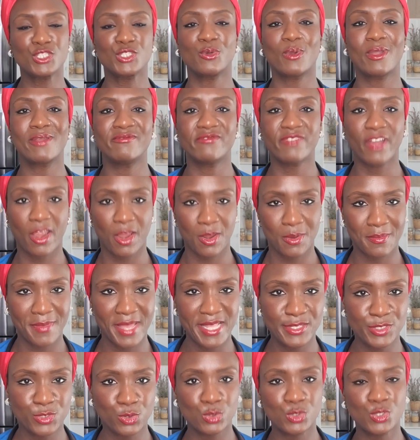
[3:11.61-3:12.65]
to
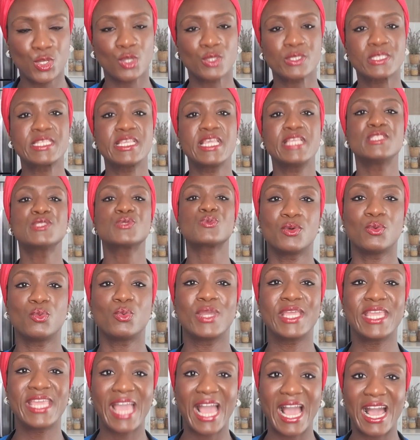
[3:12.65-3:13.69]
environmental toxins,
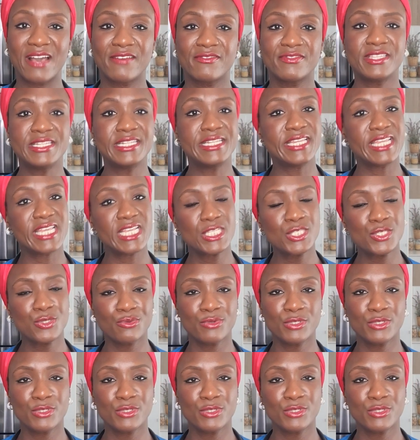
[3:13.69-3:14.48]
we have the need to